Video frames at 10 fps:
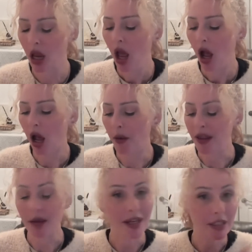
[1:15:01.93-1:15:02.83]
And
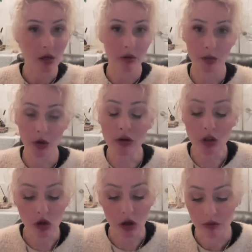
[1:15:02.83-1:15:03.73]
they may take away your birth
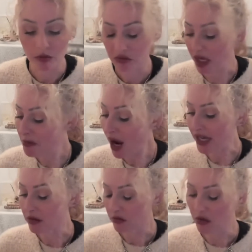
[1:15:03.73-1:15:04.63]
control. They might.
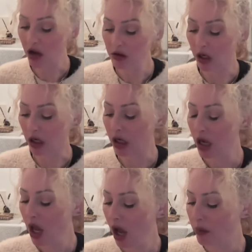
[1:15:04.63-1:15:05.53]
I'll look.
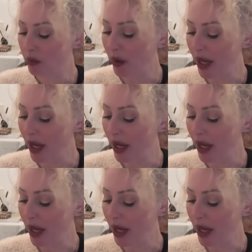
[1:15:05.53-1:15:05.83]
But